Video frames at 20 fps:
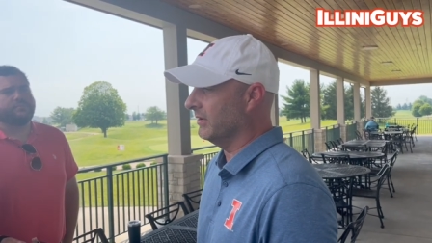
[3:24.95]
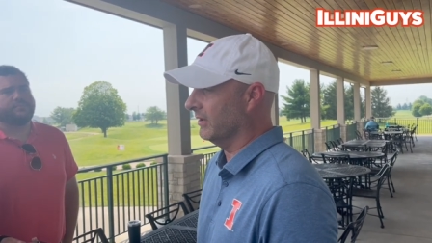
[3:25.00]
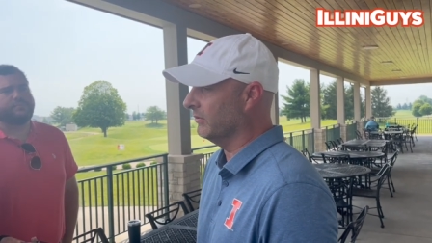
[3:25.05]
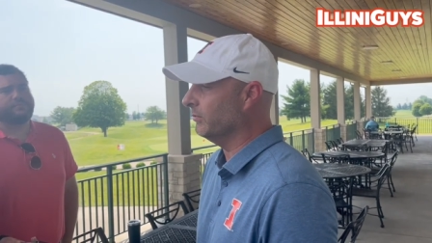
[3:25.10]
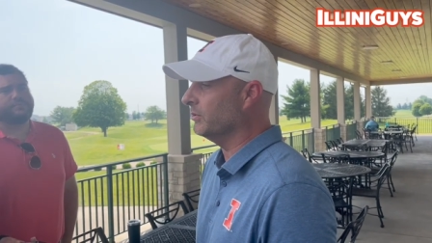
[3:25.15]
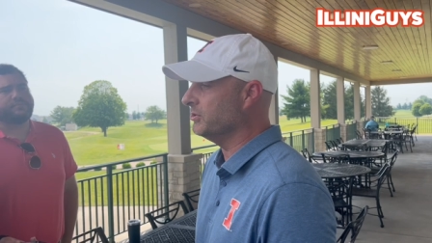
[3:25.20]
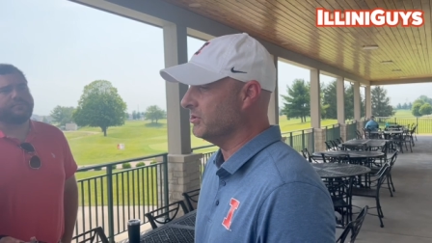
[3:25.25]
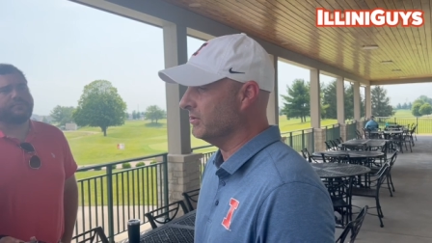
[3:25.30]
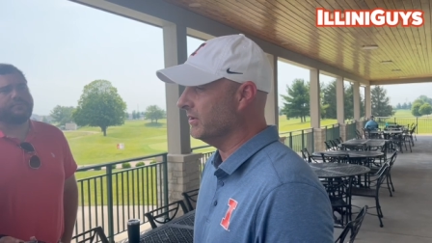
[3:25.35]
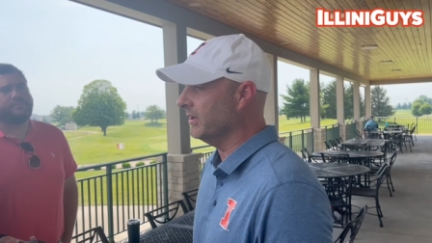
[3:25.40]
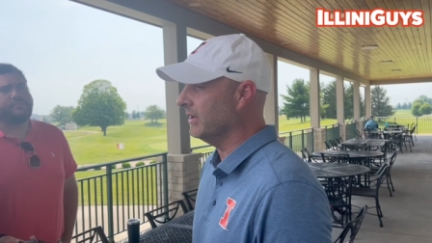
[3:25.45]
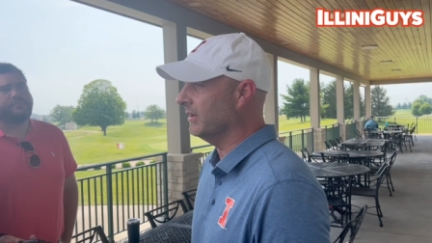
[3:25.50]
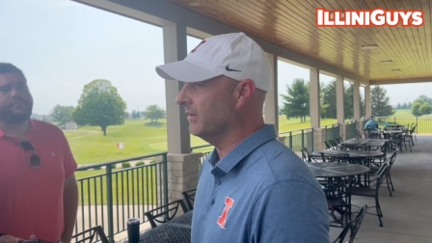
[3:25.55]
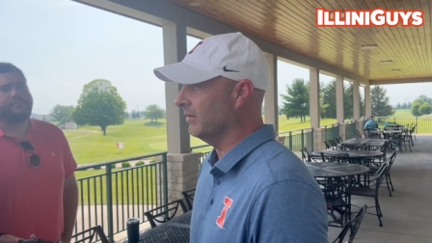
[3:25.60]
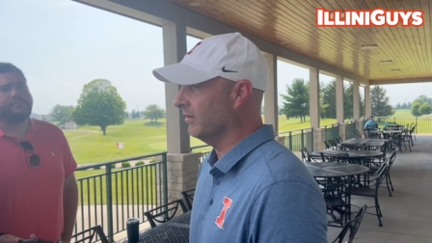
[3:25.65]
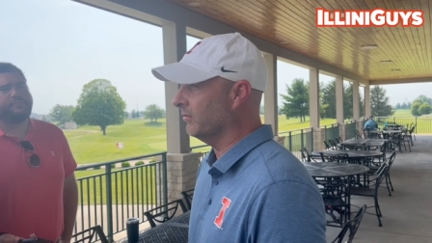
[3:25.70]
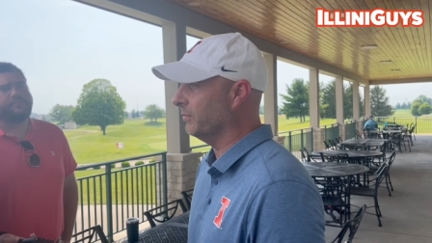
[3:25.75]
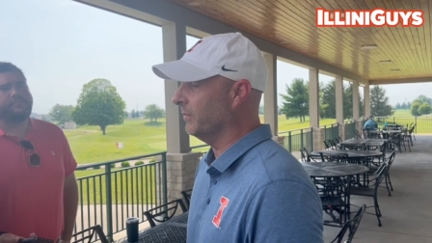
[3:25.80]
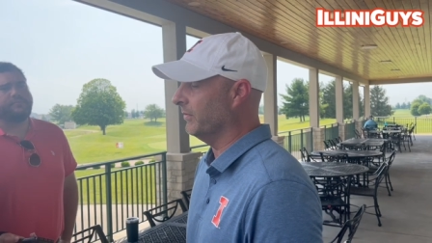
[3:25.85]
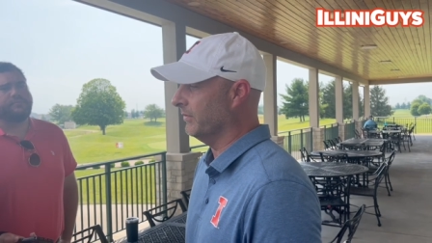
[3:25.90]
That's what you need at
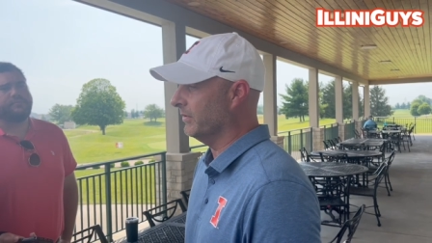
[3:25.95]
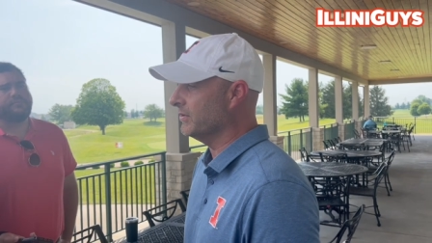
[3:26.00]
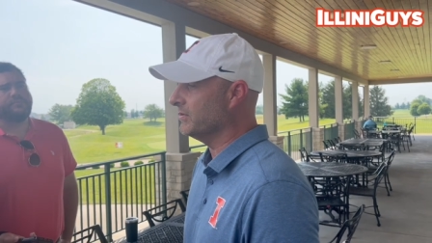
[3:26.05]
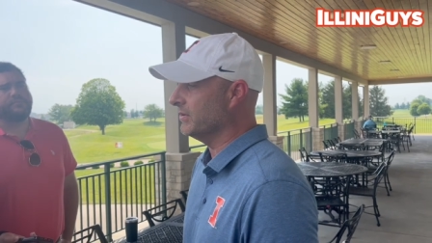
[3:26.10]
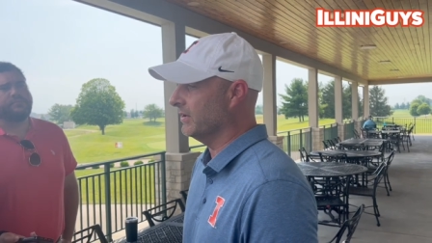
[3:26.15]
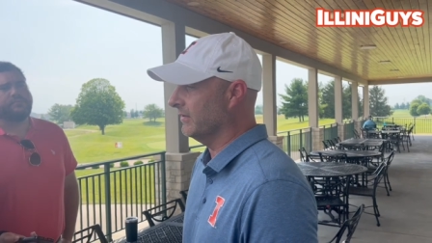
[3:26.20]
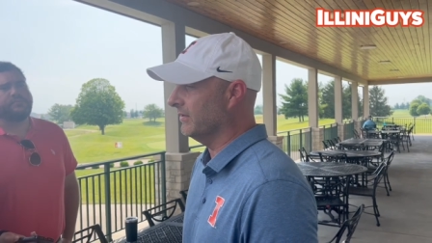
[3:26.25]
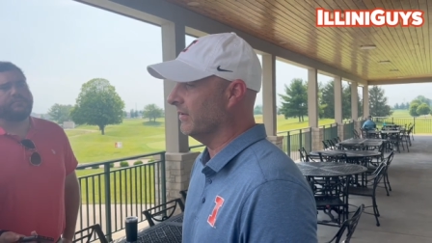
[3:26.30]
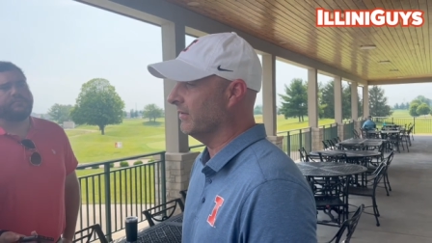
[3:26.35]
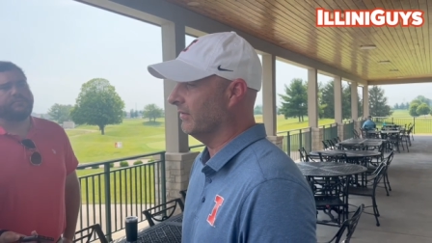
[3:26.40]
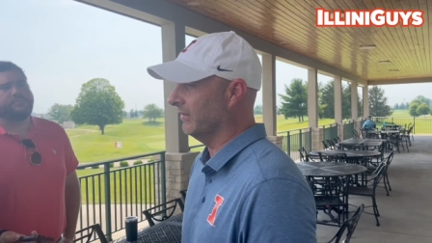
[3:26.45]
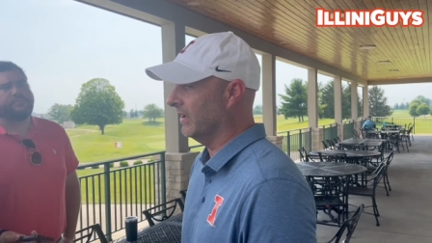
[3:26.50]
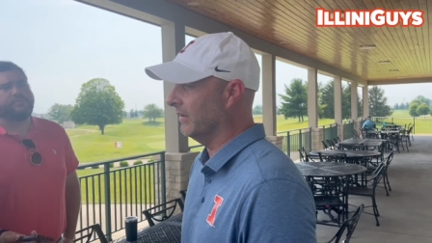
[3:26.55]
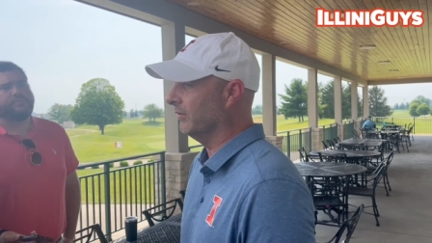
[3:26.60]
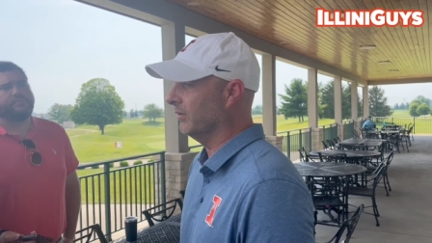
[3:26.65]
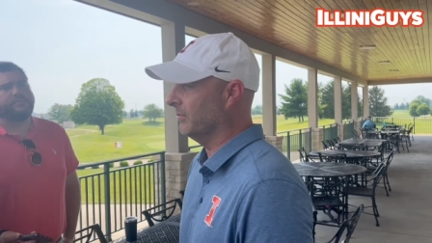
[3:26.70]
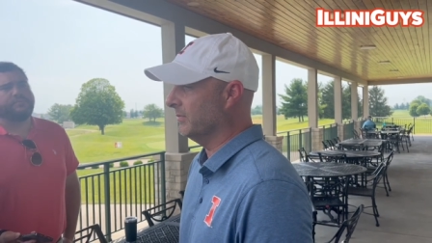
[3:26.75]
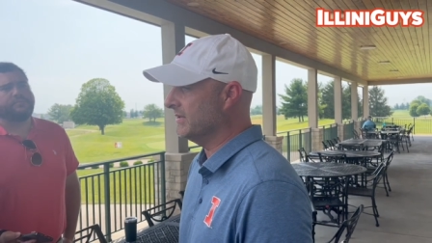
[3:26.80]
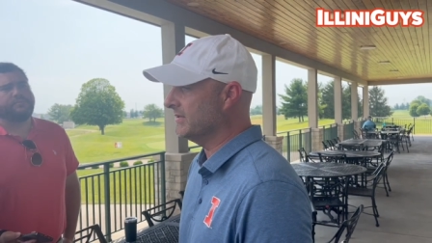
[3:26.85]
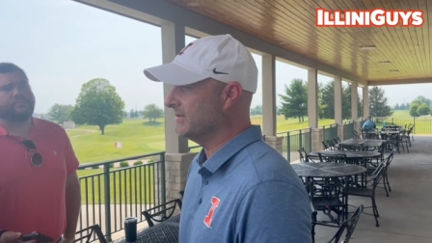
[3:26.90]
this position, at this
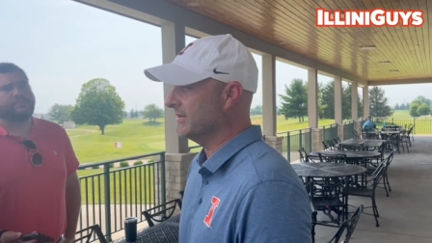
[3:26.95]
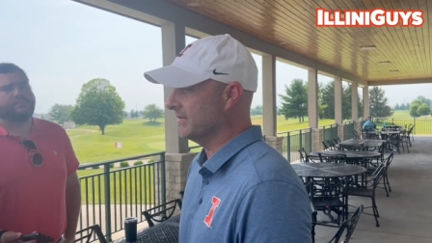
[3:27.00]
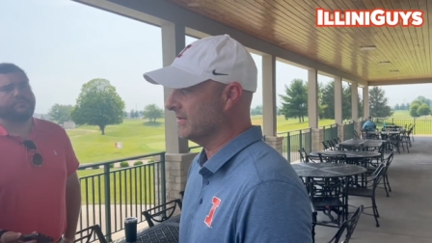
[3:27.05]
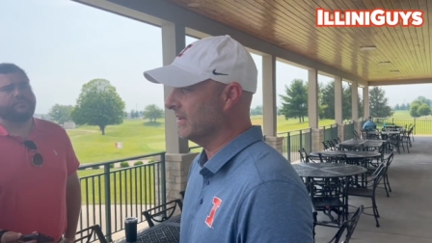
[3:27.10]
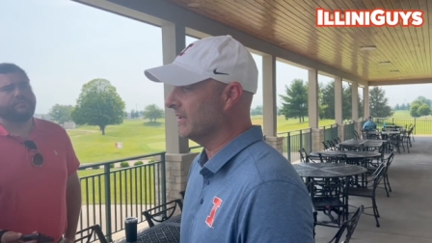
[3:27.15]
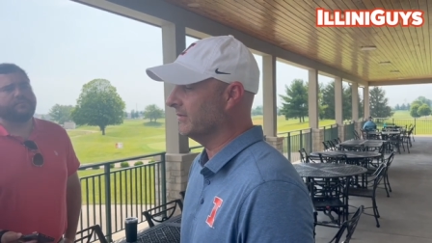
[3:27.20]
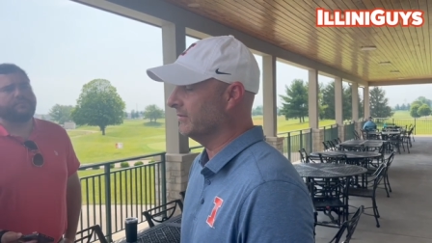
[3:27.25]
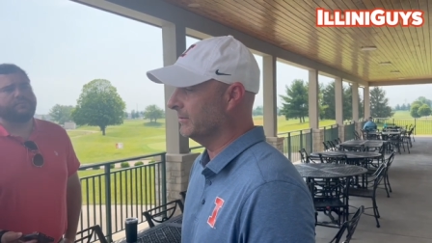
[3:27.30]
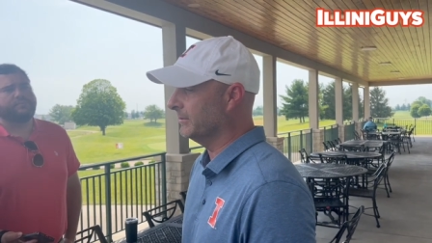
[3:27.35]
level, to be successful.